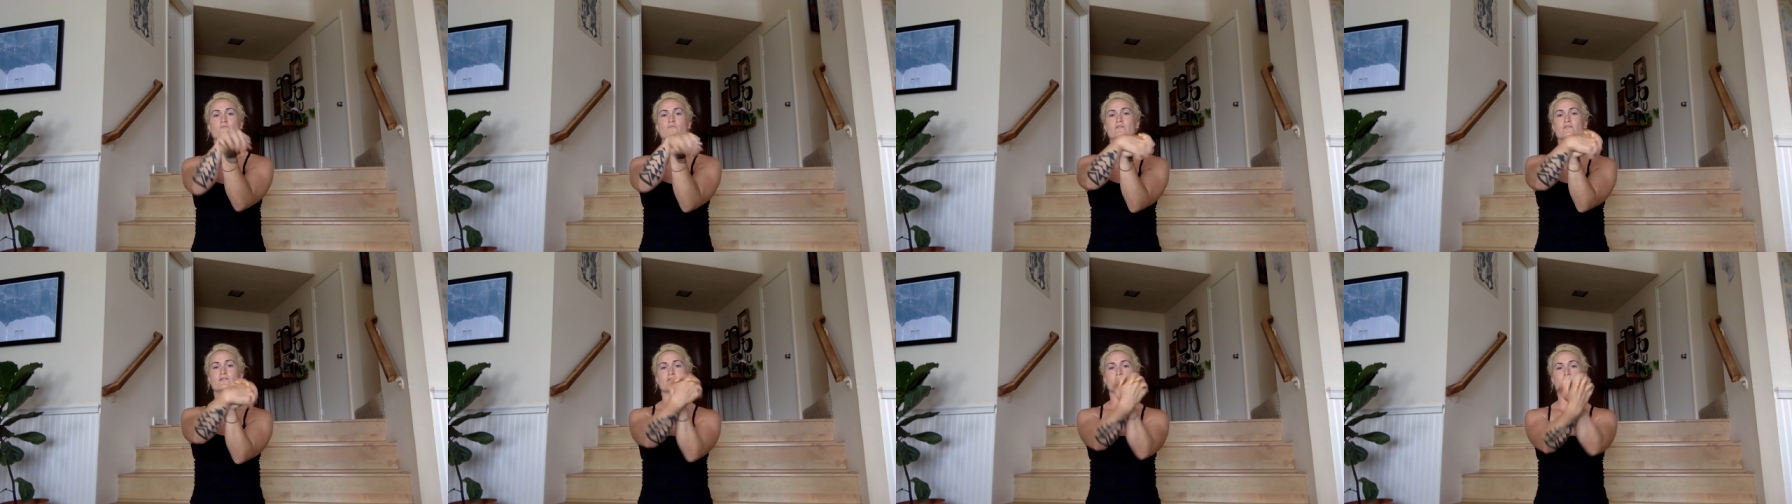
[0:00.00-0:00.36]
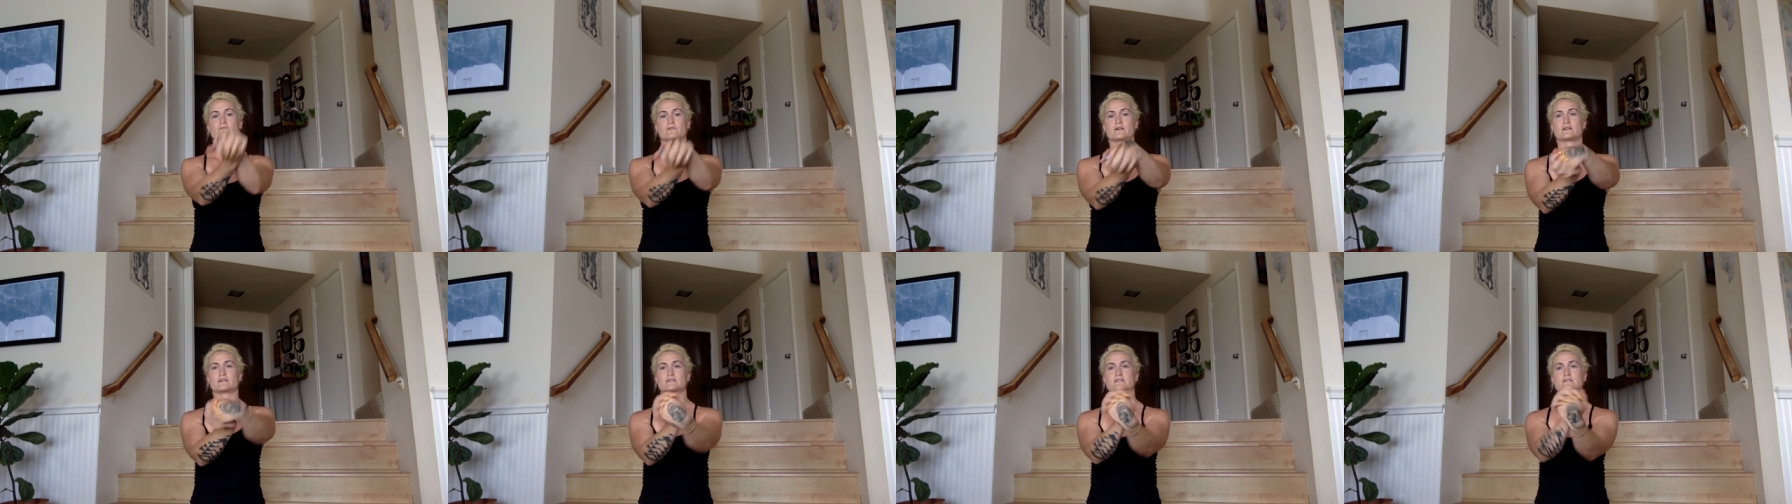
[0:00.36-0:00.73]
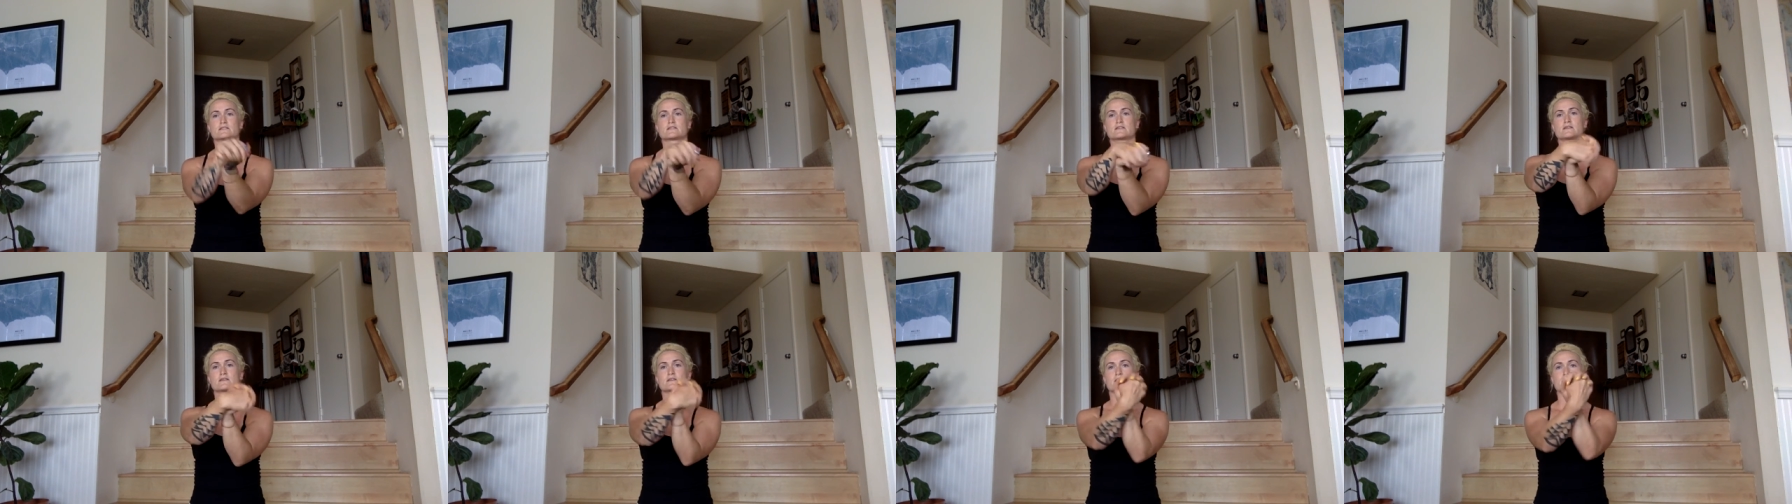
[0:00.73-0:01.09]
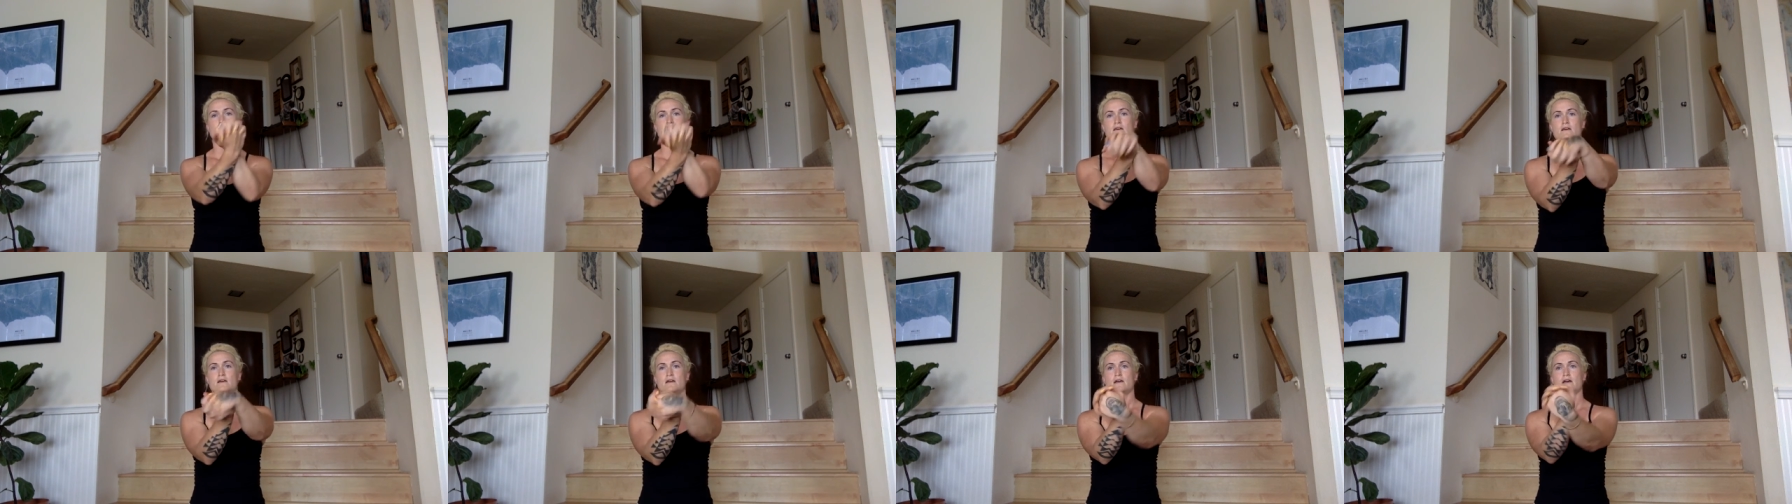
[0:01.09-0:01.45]
with your wrists.
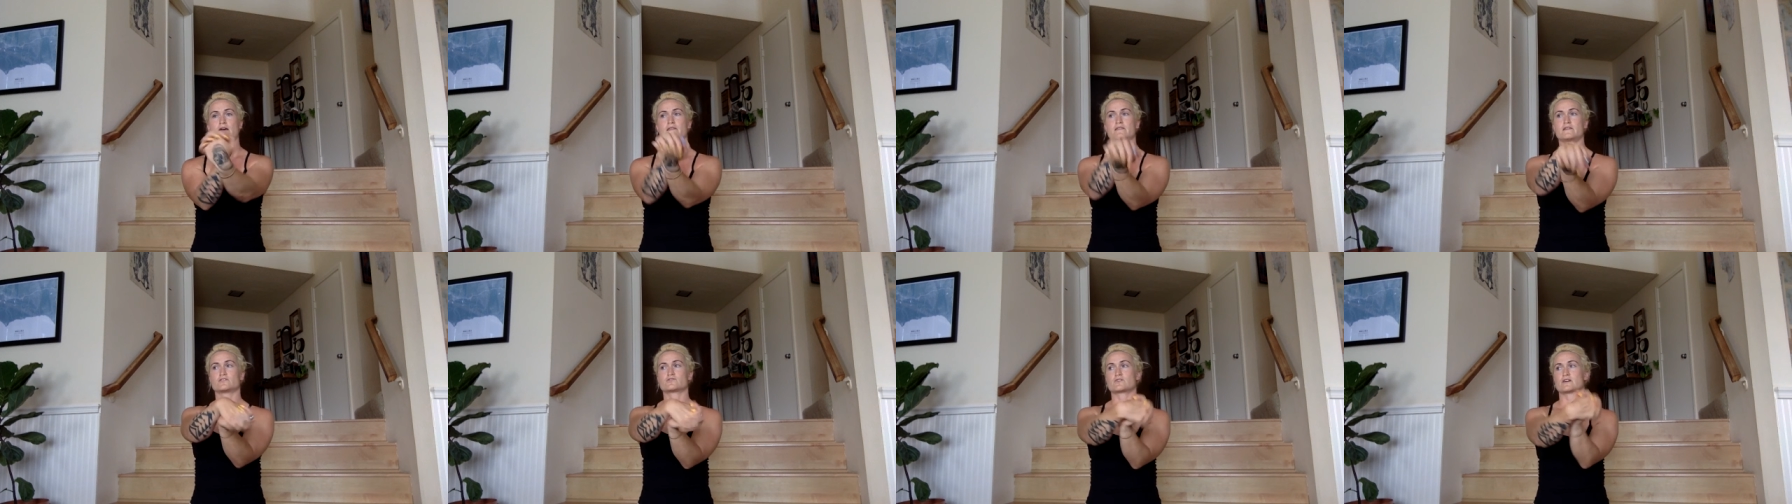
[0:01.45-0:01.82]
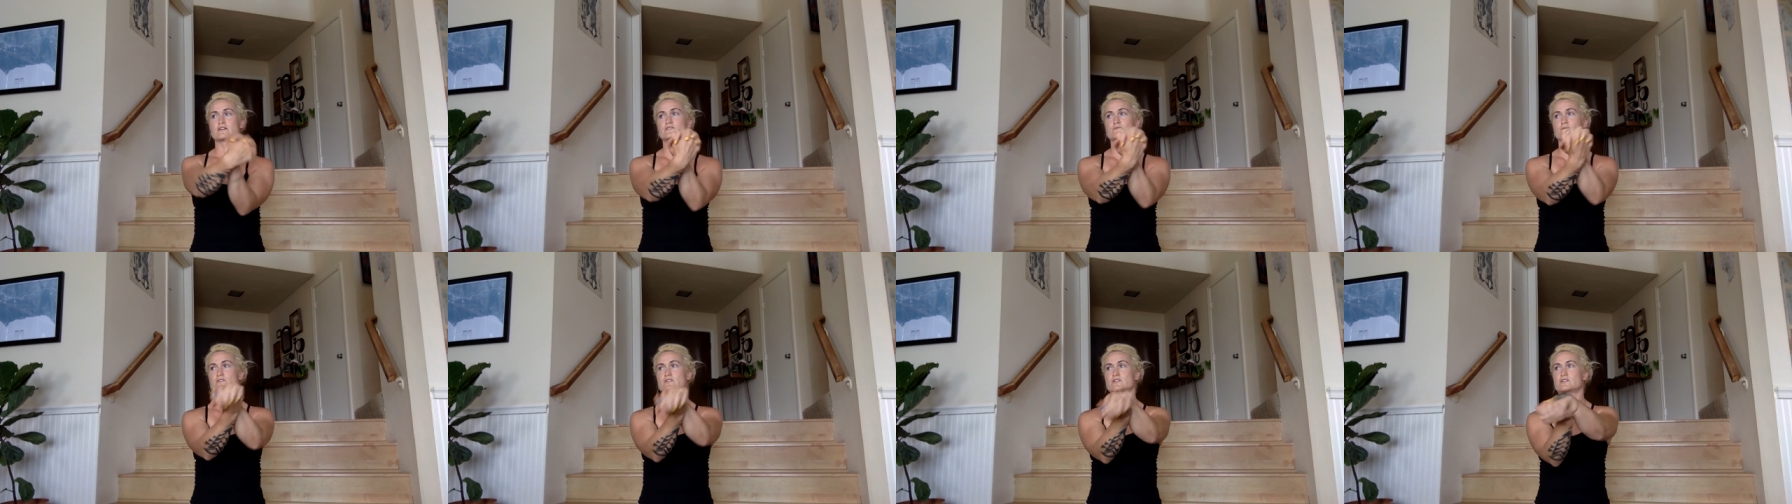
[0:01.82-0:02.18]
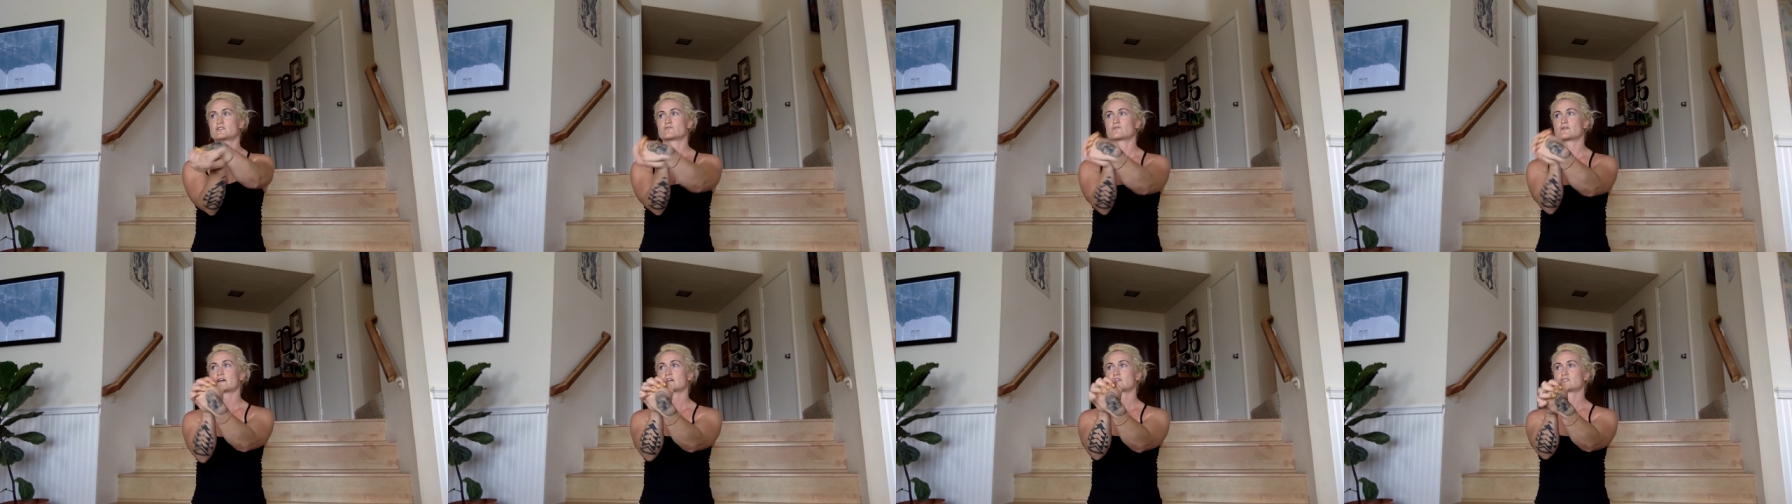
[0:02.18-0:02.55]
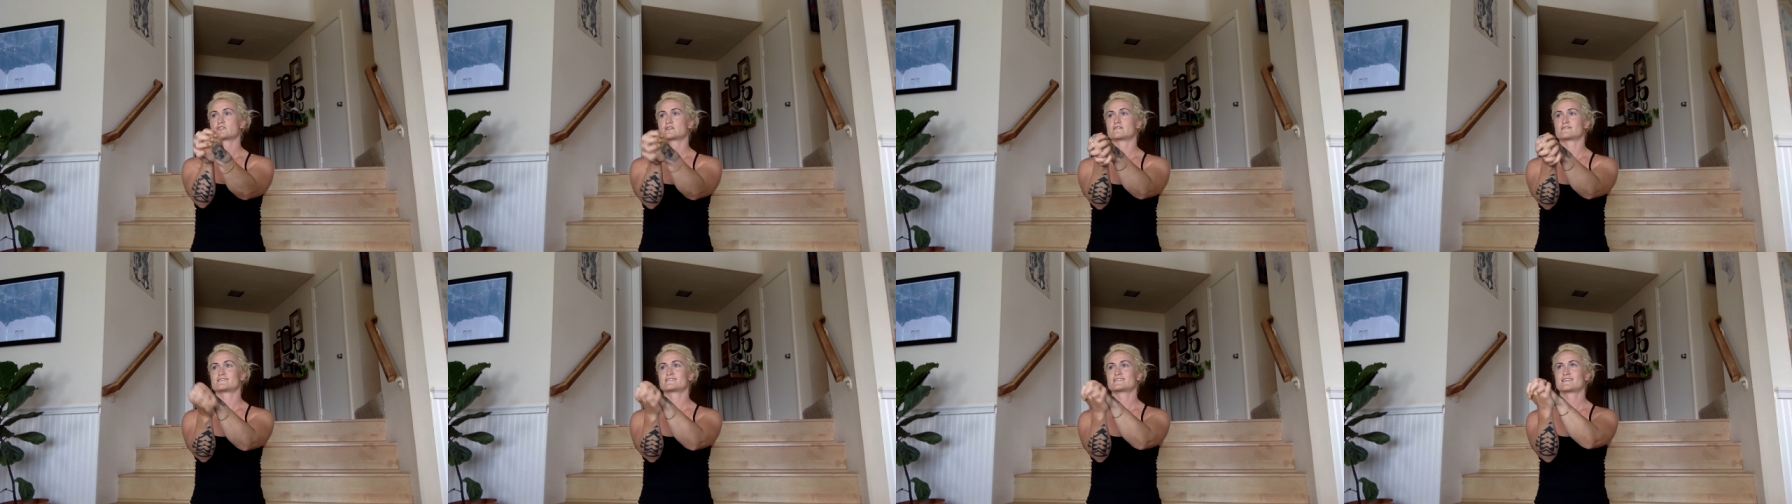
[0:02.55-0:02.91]
And then try switching
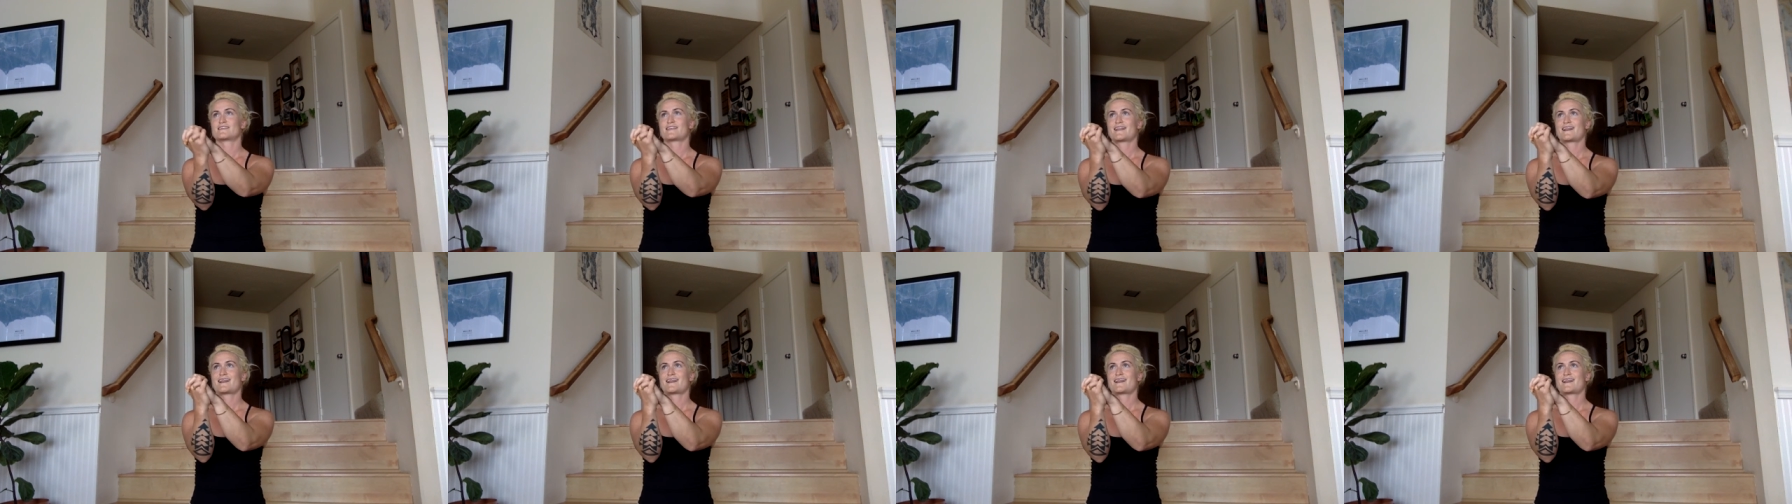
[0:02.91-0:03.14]
directions.